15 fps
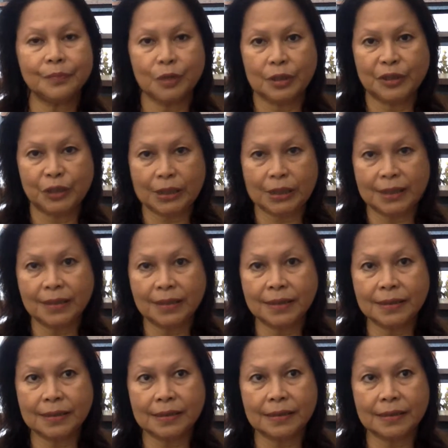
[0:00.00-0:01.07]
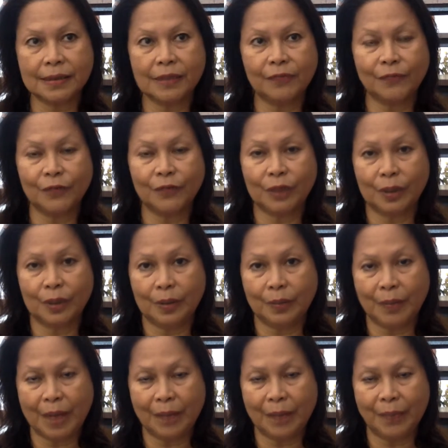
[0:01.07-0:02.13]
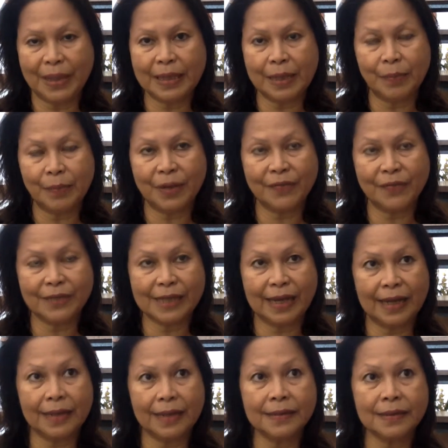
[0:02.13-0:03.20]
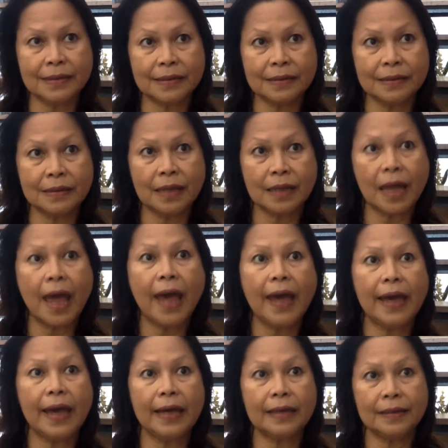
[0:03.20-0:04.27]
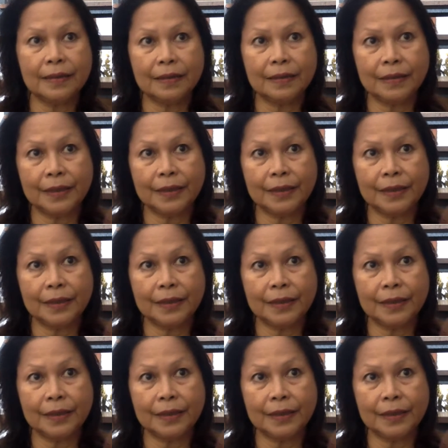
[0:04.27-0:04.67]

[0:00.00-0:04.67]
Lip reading: sheets for my bed and breakfast guests. And